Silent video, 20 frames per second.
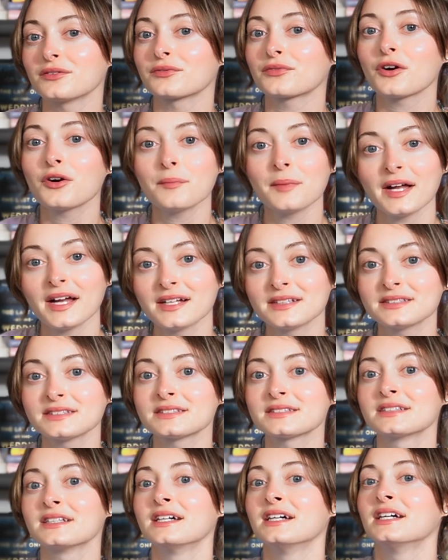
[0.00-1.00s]

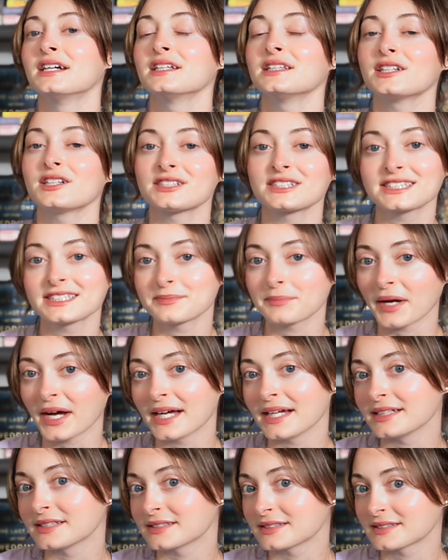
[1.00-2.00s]
romance. There's
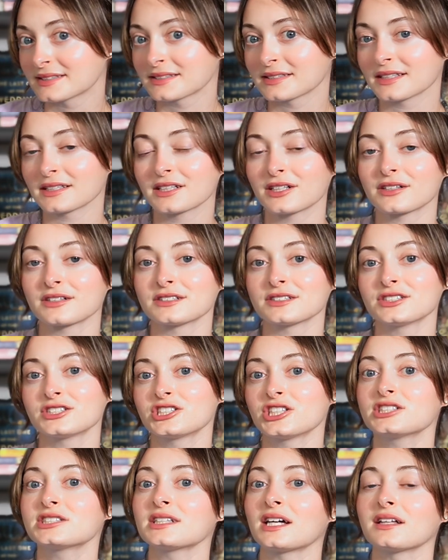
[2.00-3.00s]
spice, there's
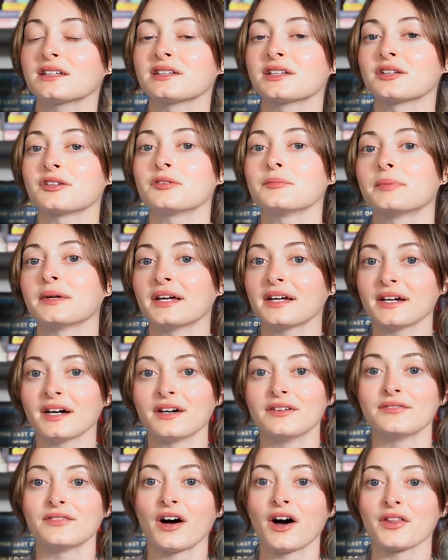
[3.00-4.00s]
just a little bit
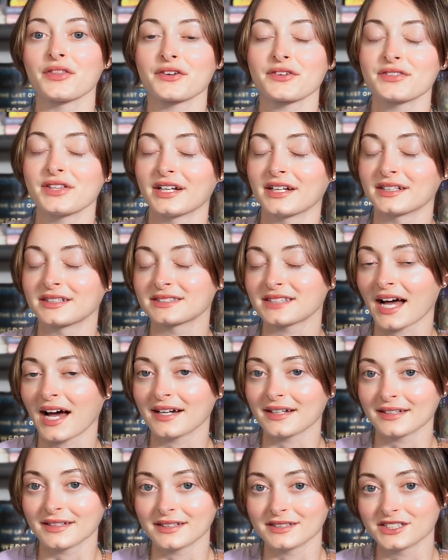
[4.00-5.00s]
of other things
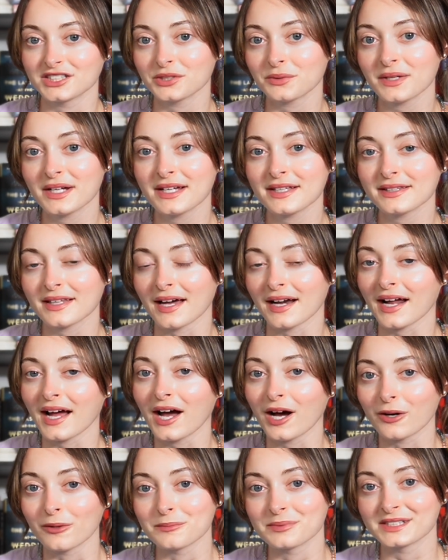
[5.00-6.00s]
added into it that
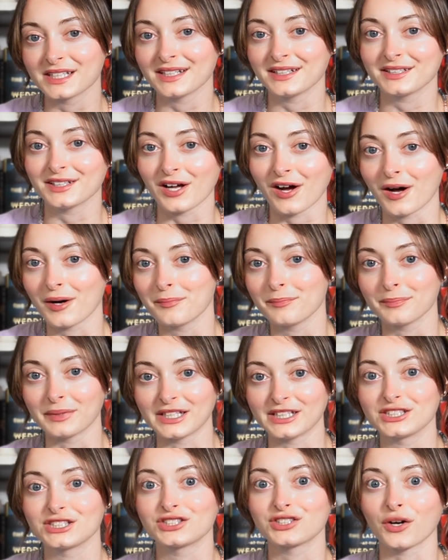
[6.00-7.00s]
helps it not be
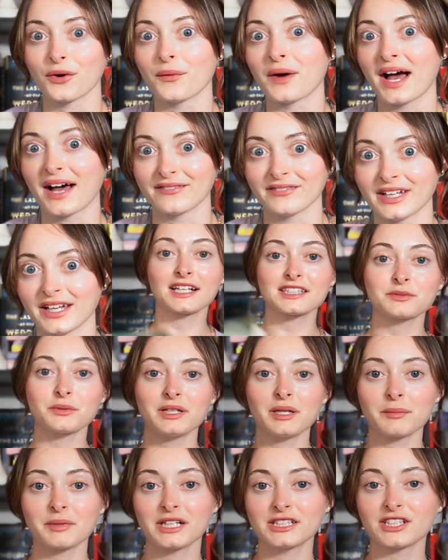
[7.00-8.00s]
so heavy. Next one
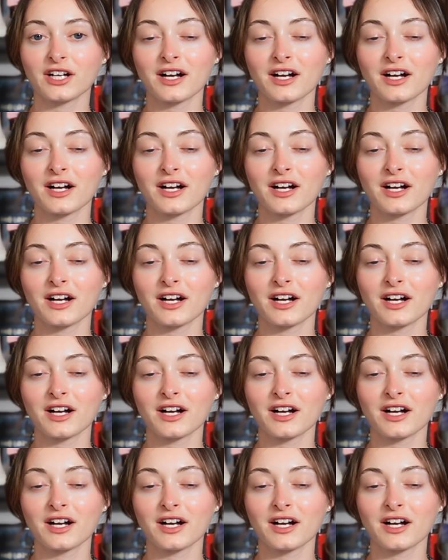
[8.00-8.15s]
I'm gonna talk